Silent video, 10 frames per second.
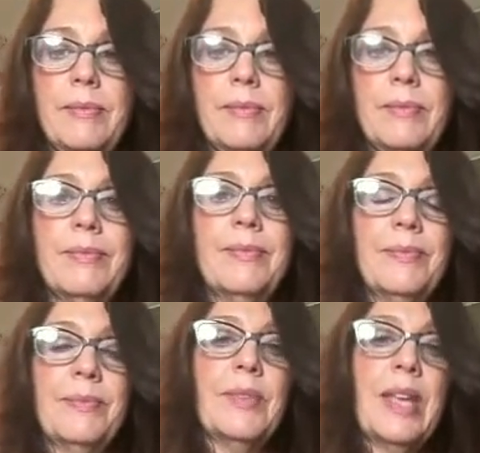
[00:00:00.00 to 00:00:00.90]
and we'll
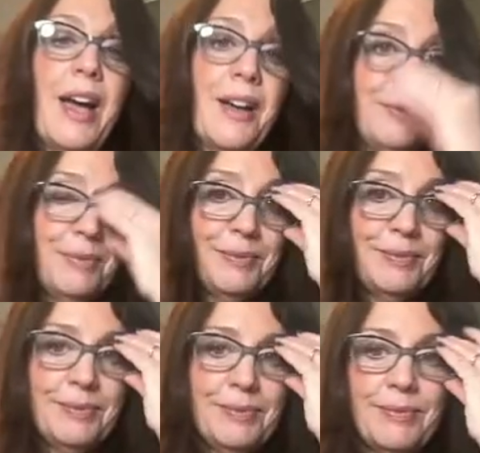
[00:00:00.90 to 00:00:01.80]
see if we can get you
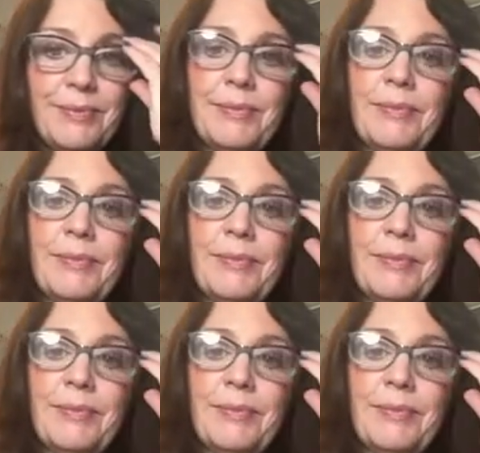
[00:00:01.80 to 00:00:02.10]
going.